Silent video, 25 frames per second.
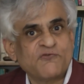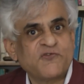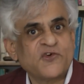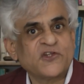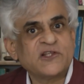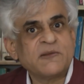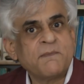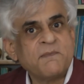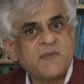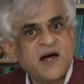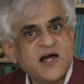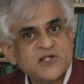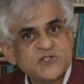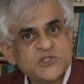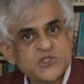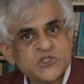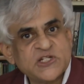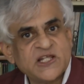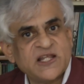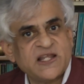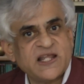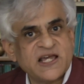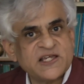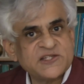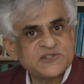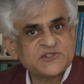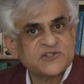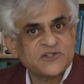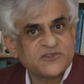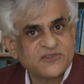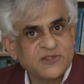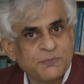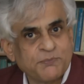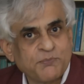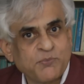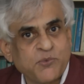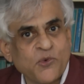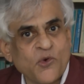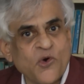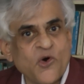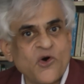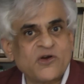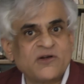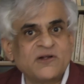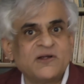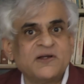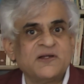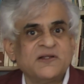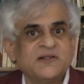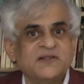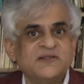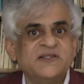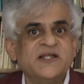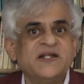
for the marginalized, the poor,